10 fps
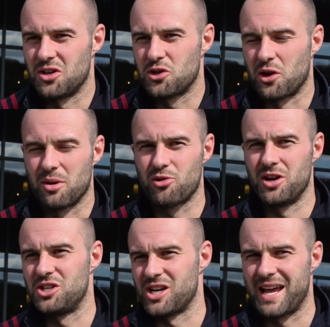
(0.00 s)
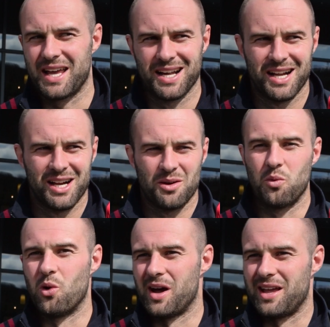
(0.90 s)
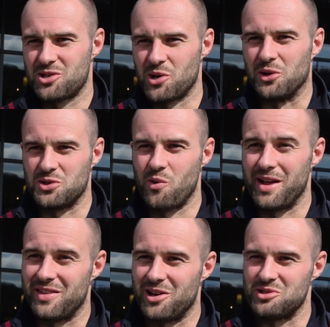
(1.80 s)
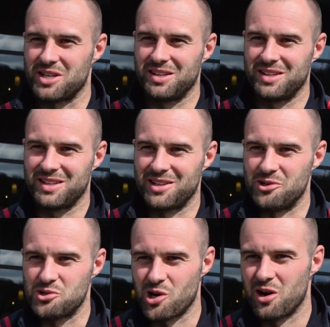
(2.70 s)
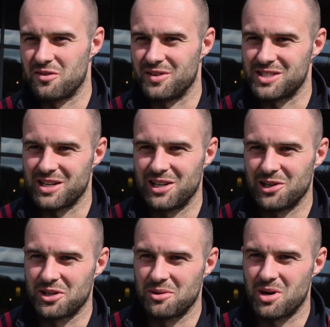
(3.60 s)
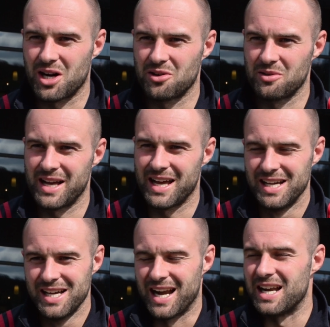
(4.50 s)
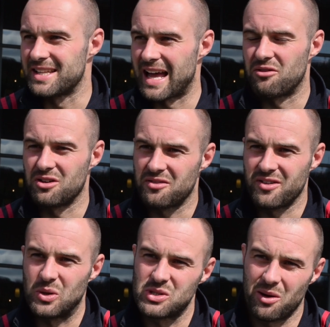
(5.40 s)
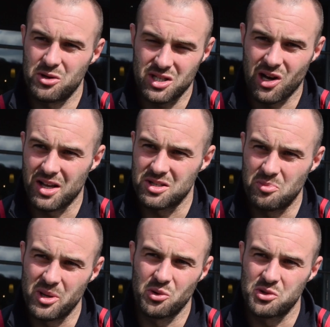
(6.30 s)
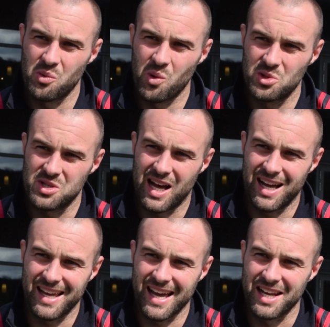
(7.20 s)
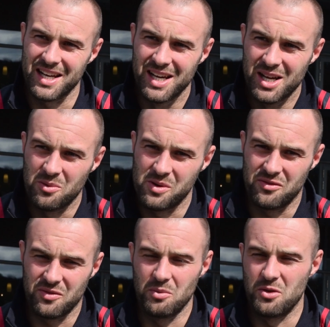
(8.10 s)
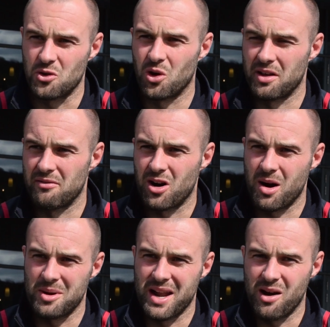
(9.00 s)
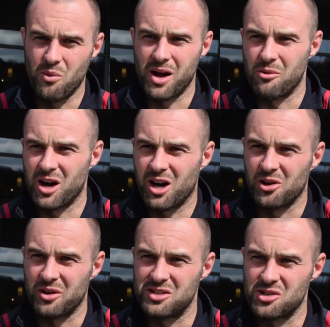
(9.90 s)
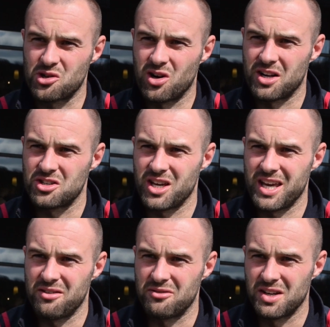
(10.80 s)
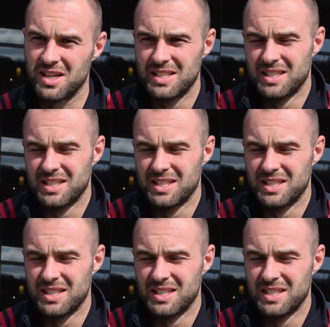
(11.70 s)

You don't appreciate what it took to win those trophies early on in my career, and it definitely feels like we're starting to build towards that again. We've got an environment now where we're hungry to try and achieve, and